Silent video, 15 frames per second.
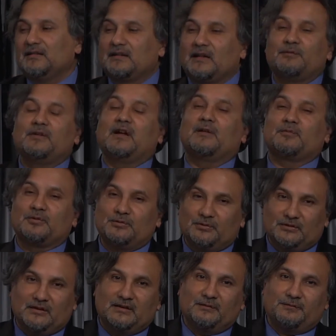then we have to
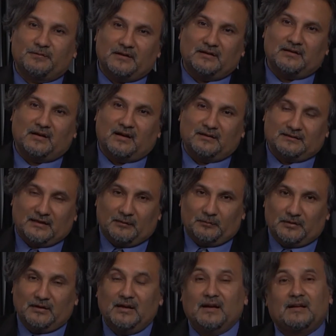use a different ensemble.